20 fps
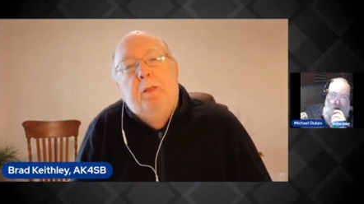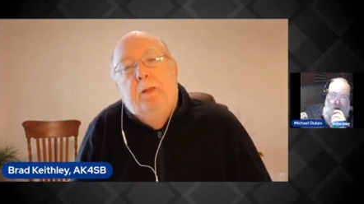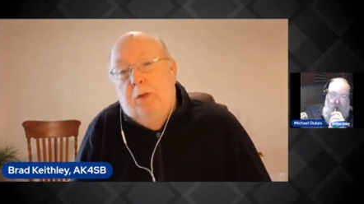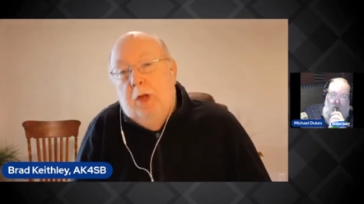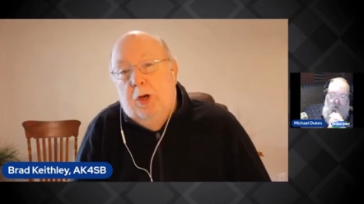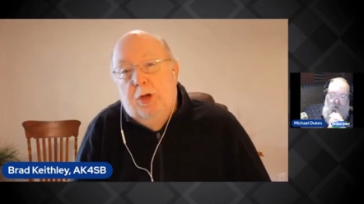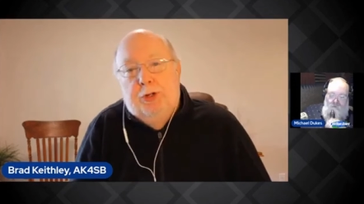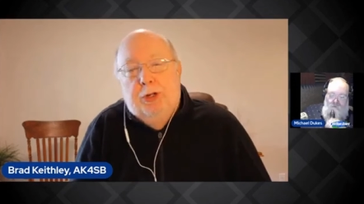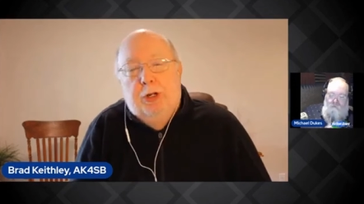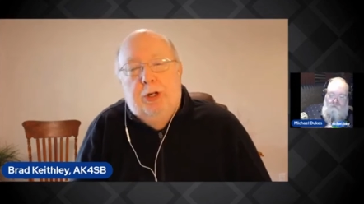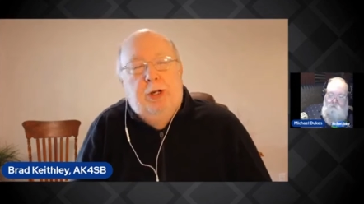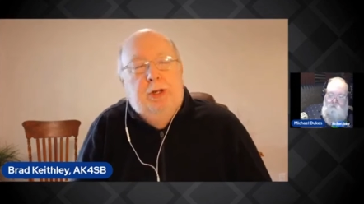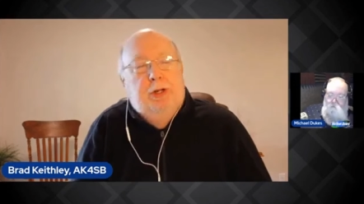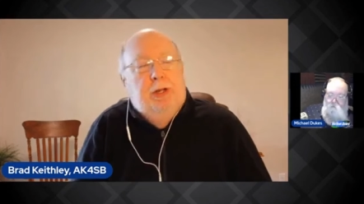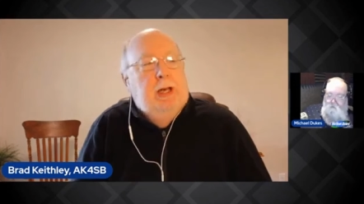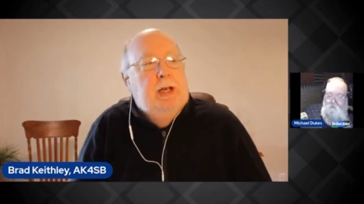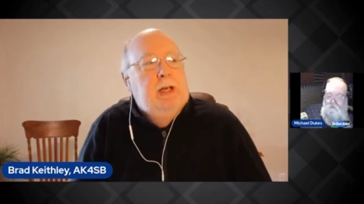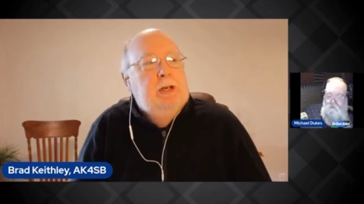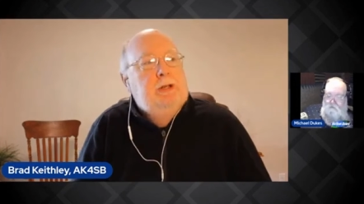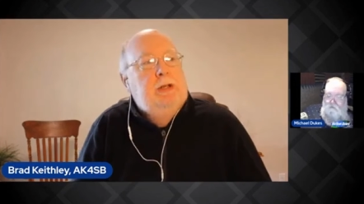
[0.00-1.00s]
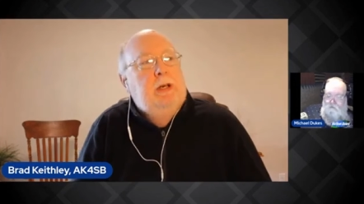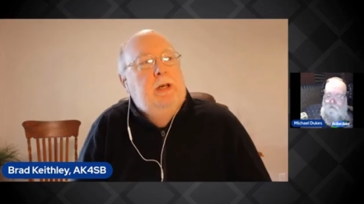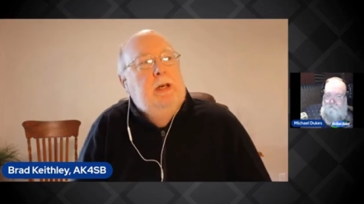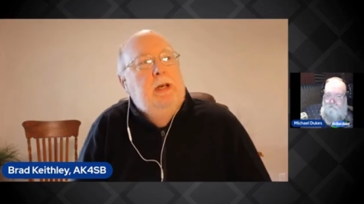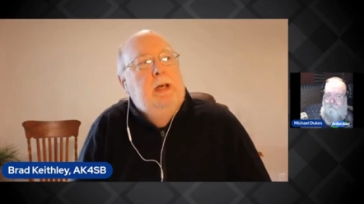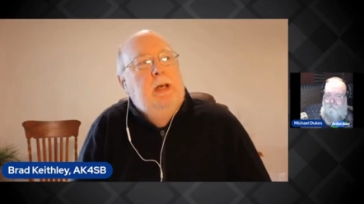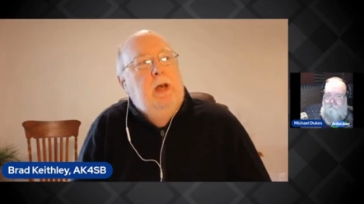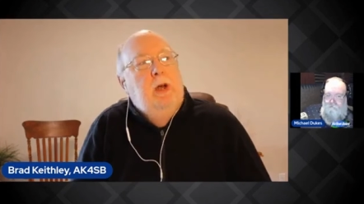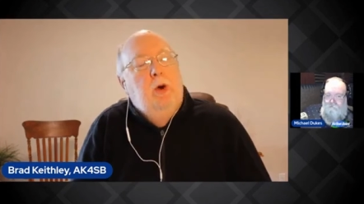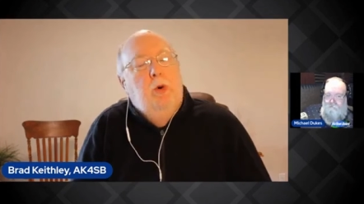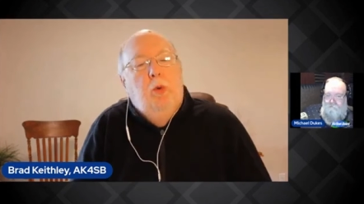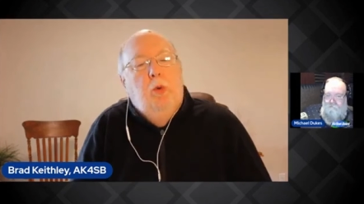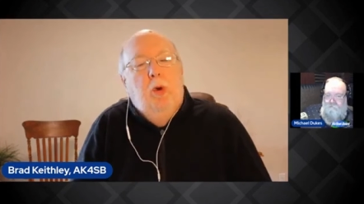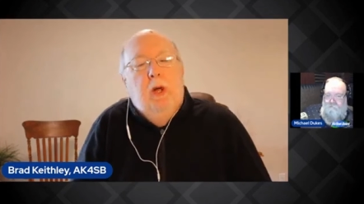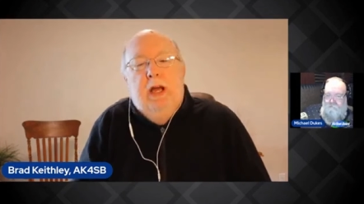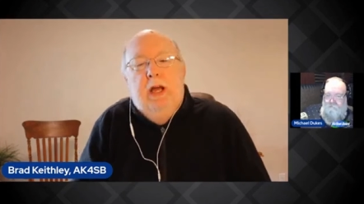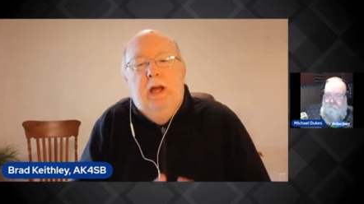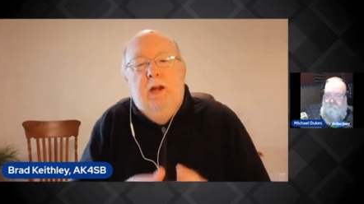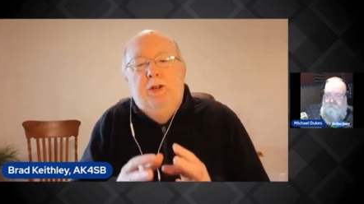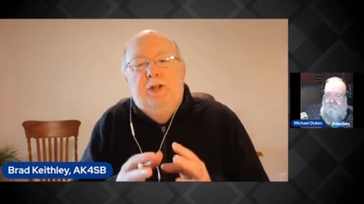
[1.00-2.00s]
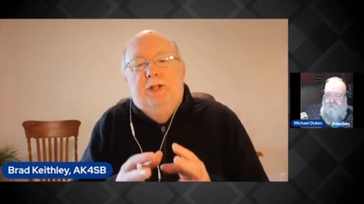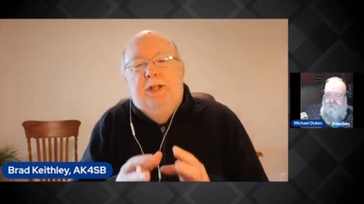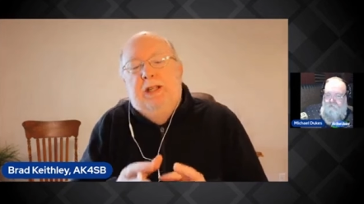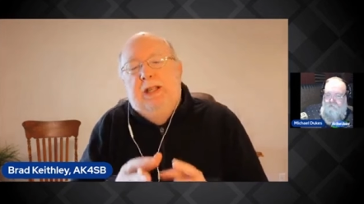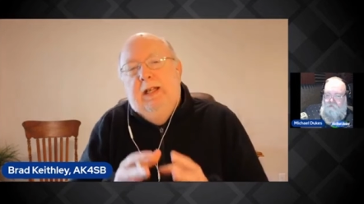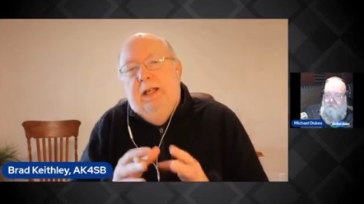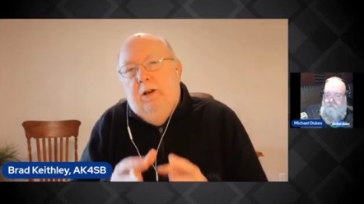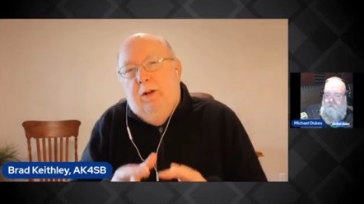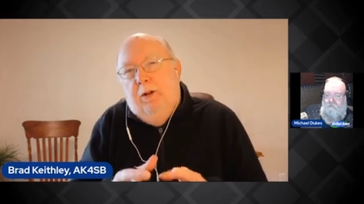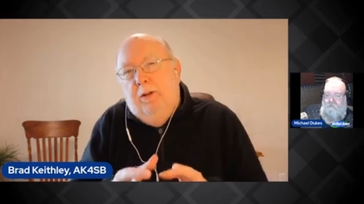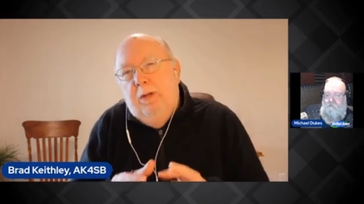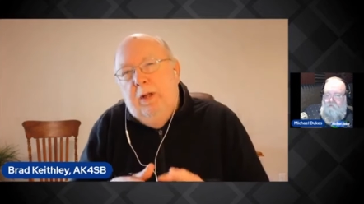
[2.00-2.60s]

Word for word: Those are good things. Well, here's the deal.